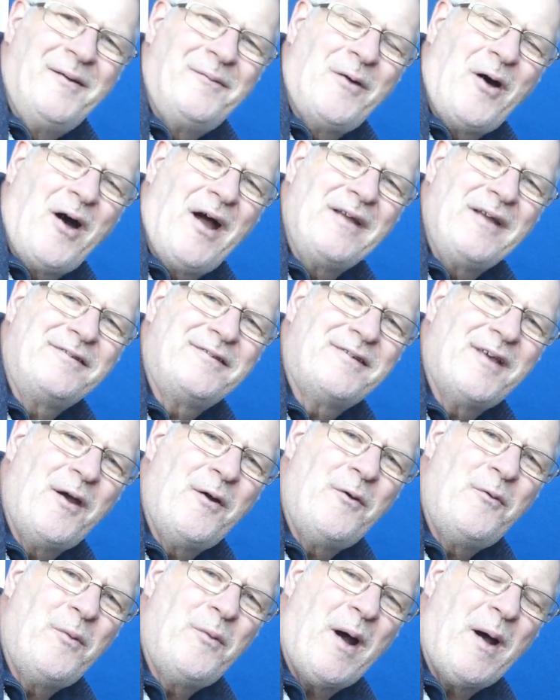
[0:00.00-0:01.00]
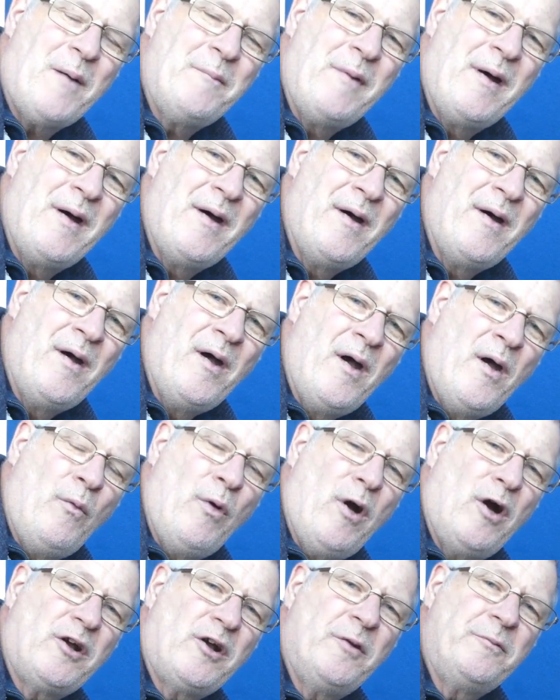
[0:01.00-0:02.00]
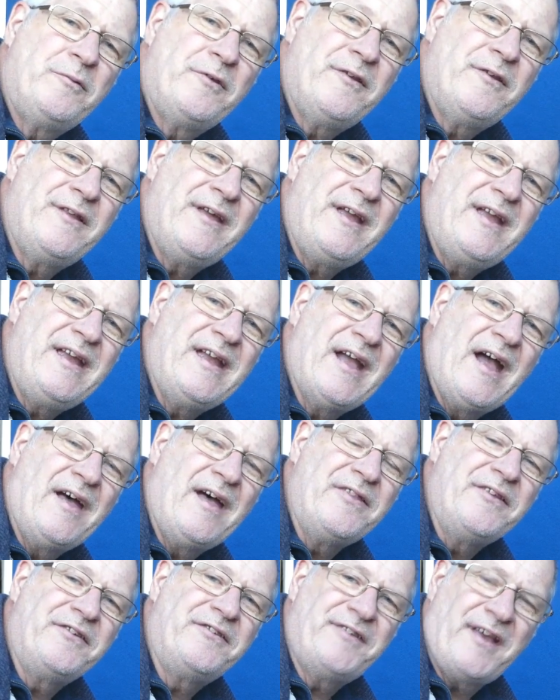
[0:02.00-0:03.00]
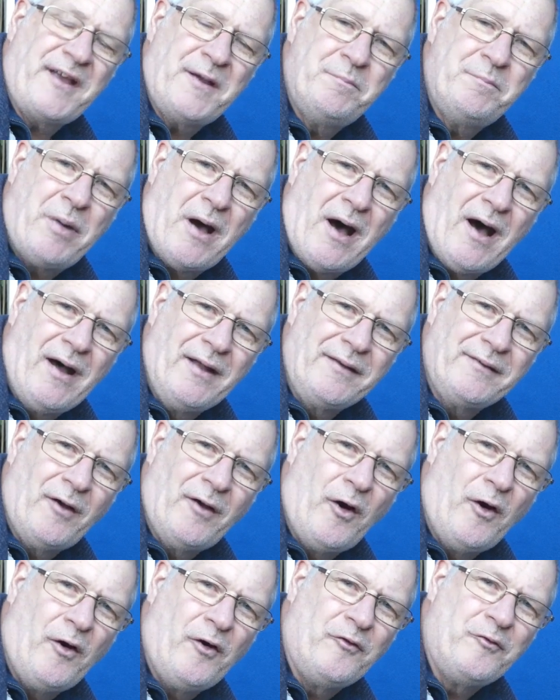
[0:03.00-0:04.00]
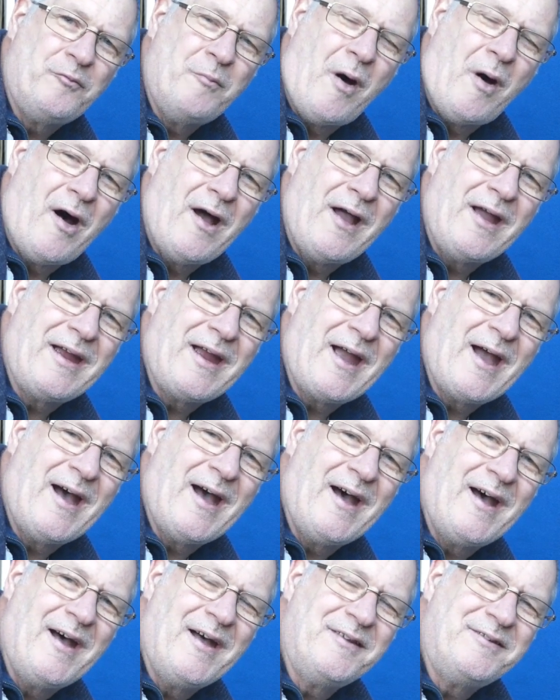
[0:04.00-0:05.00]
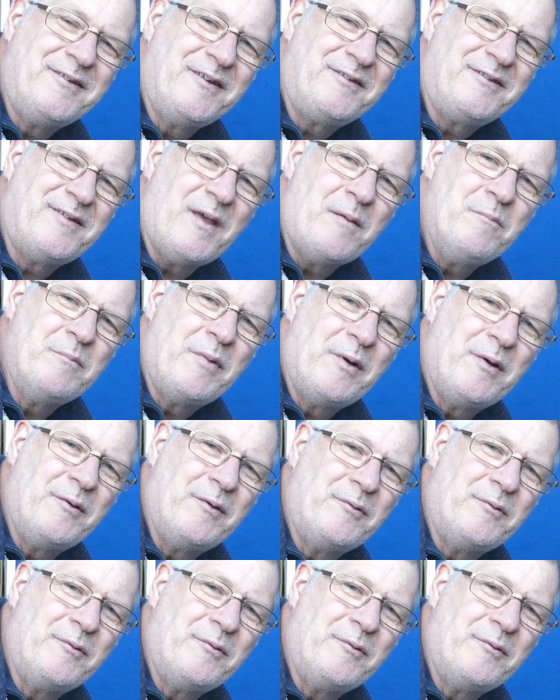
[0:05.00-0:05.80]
Right, so welcome to the second part of my December